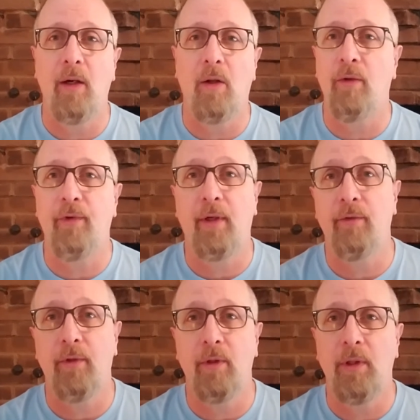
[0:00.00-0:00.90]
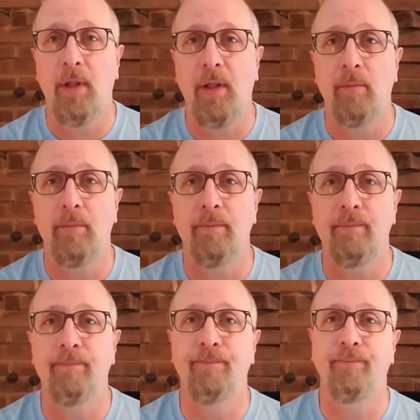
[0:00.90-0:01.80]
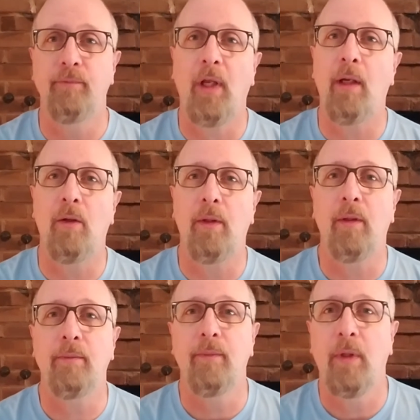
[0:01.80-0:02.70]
it all sounds good to them. I don't know.